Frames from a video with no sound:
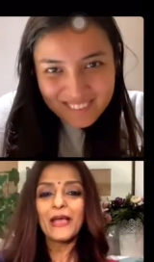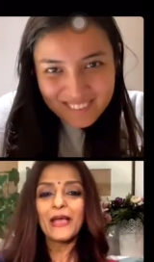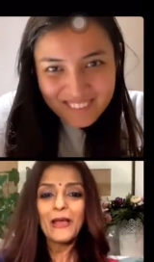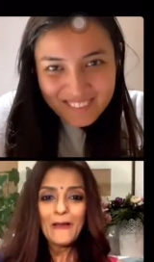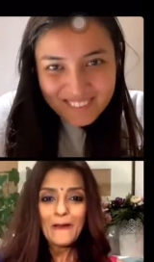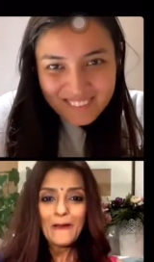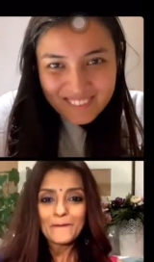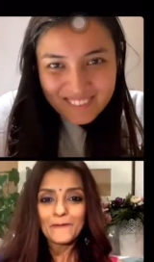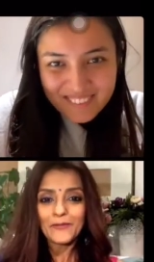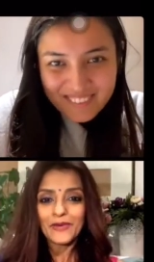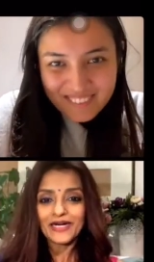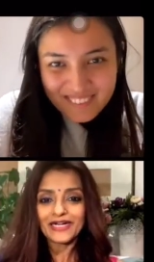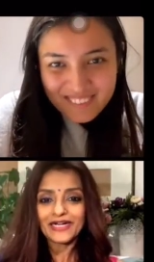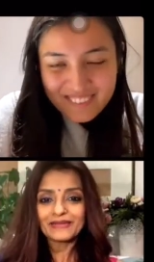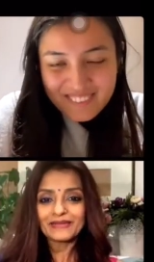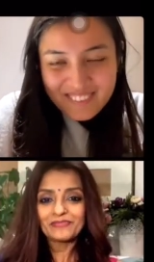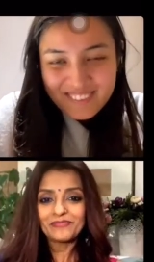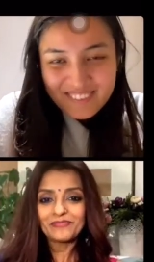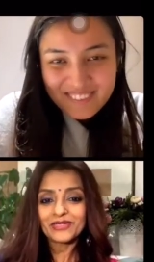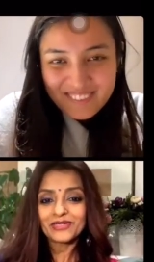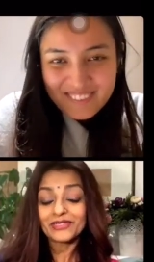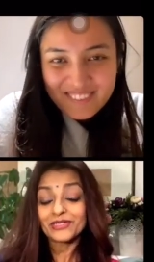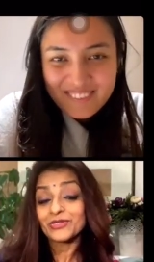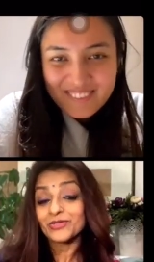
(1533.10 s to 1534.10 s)
Speaker 1: But
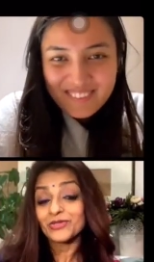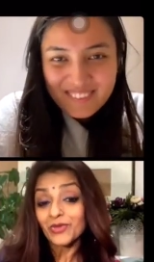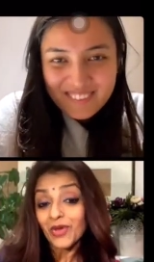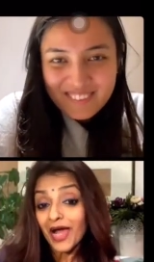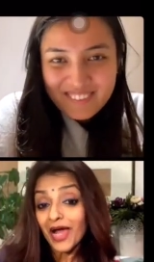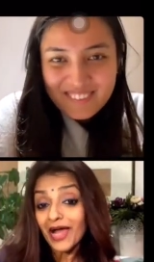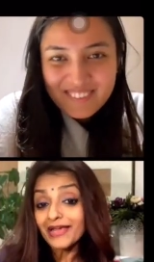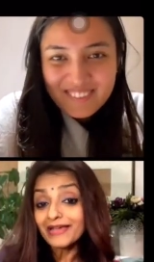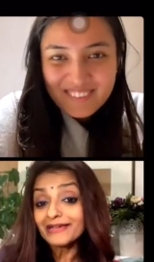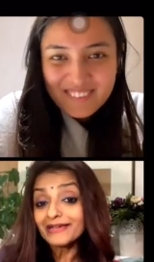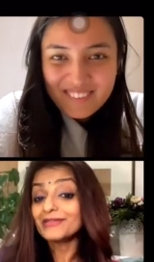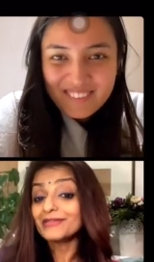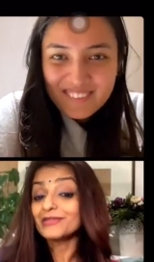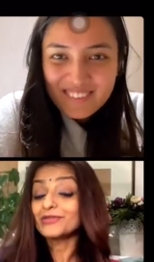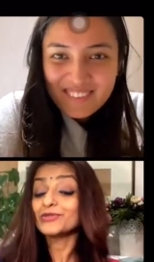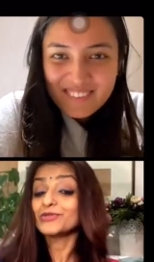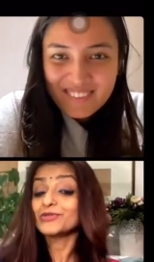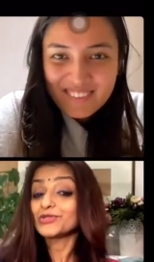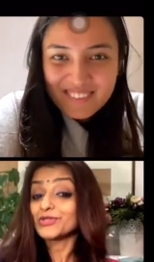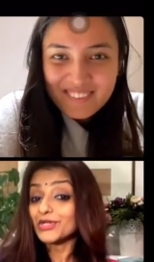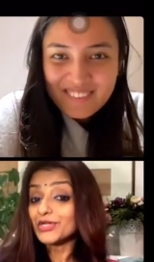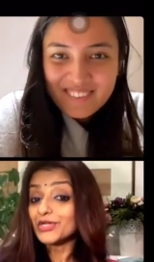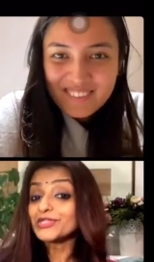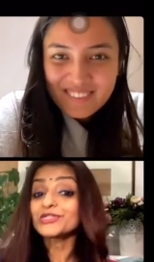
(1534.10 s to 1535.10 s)
try it. You
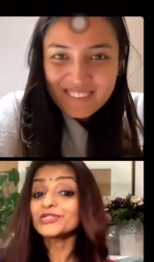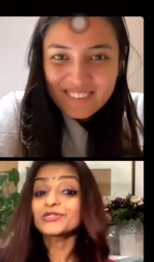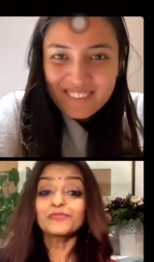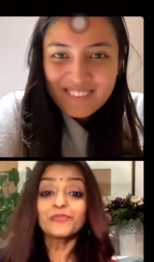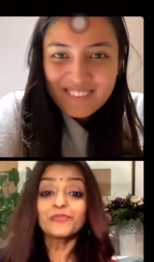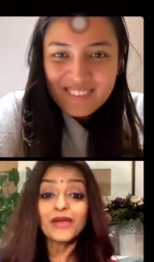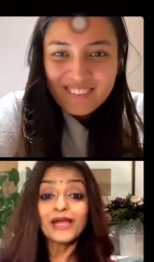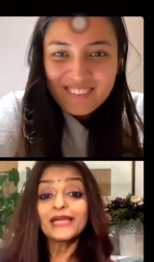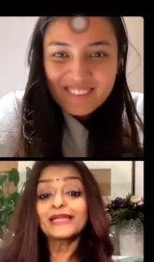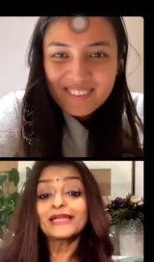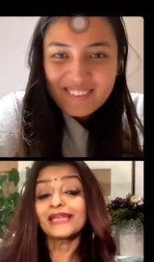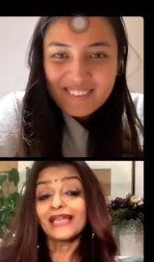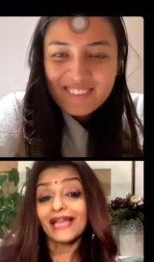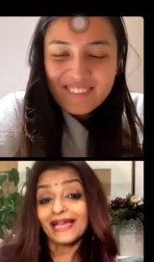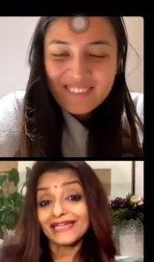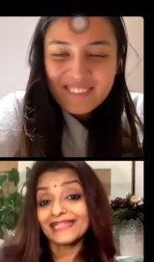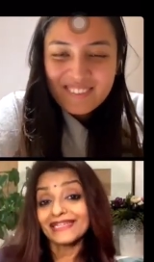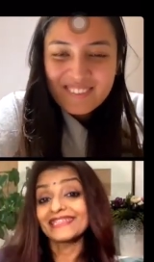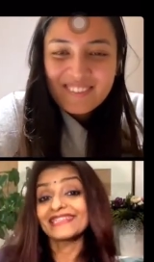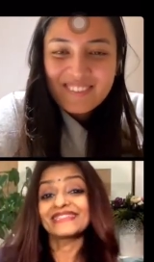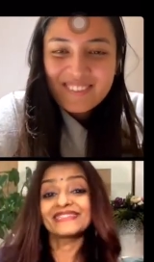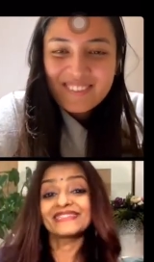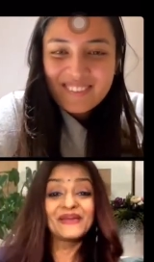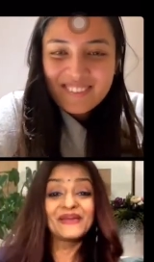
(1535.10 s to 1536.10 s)
just might like it.
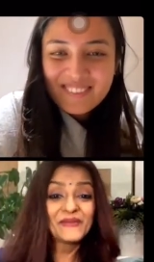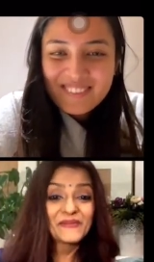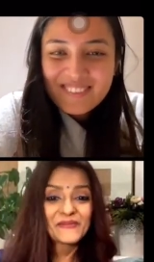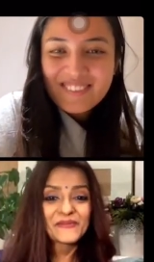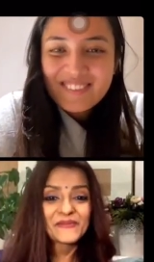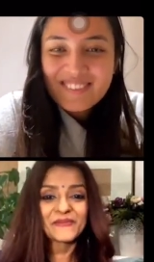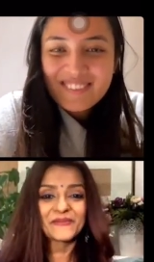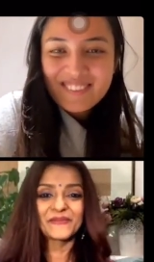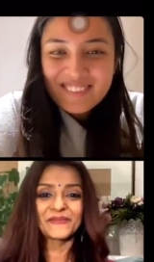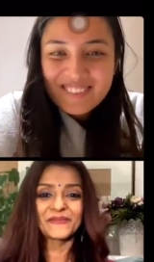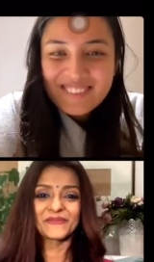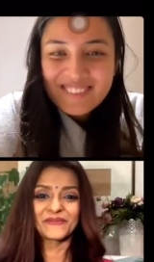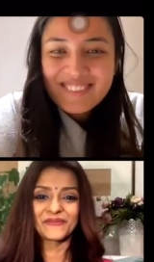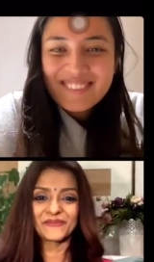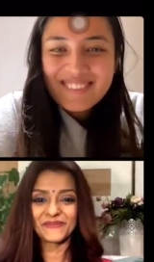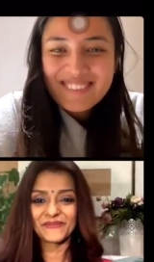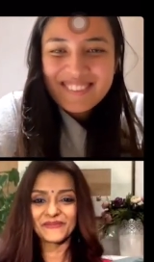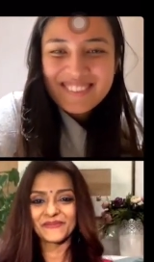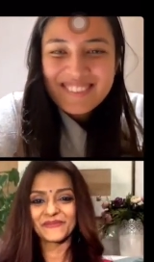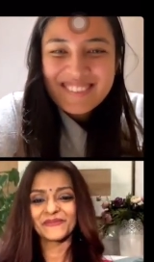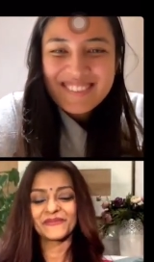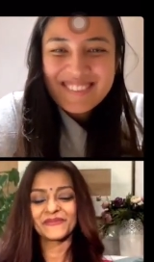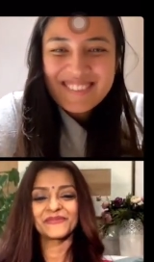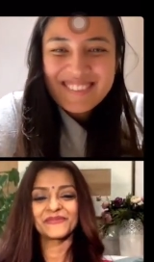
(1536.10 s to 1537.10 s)

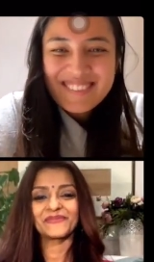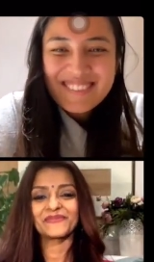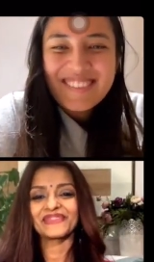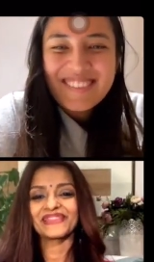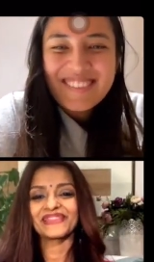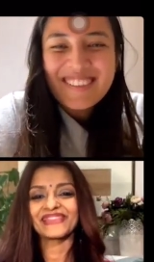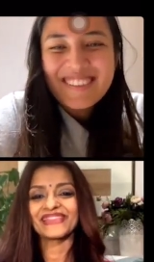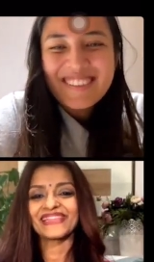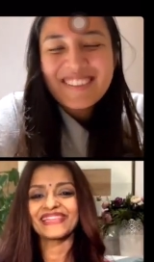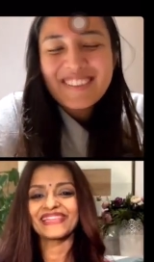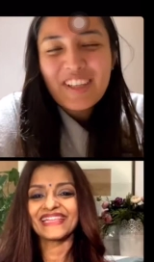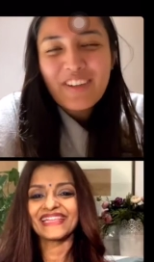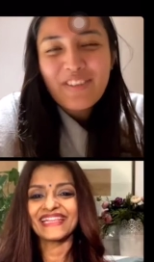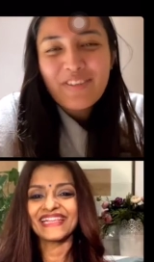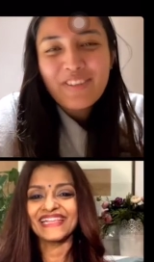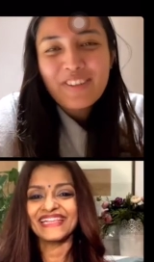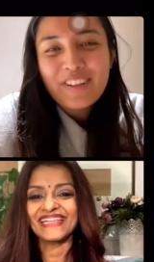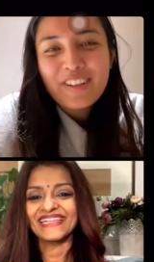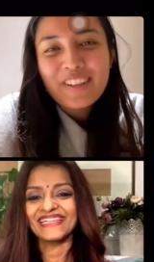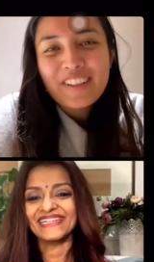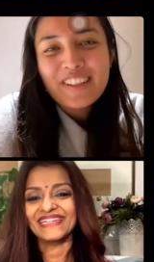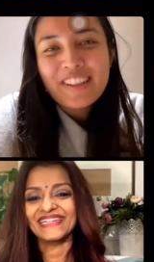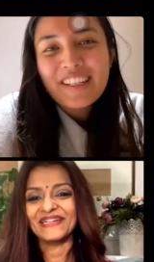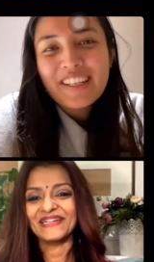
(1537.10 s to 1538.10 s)

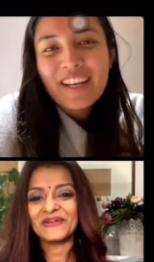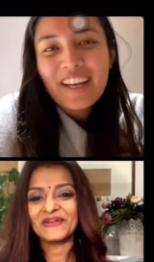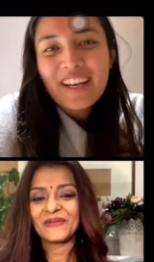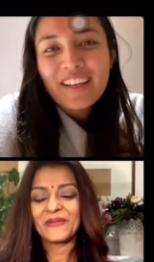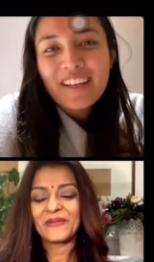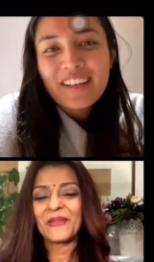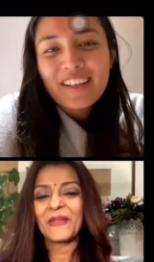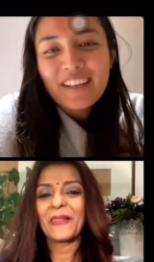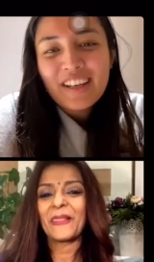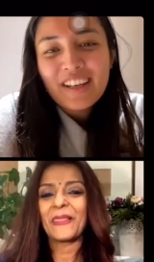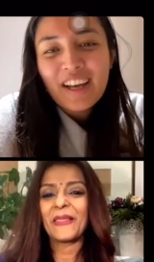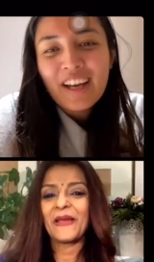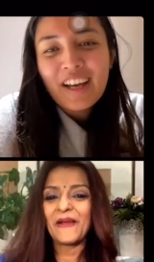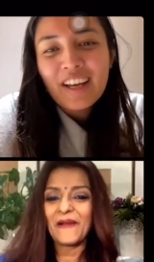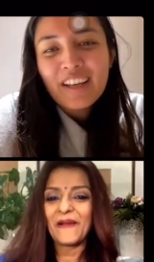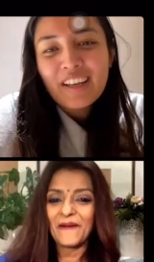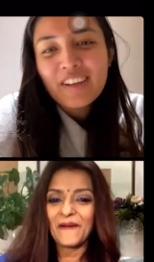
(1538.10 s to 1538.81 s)
Definitely. I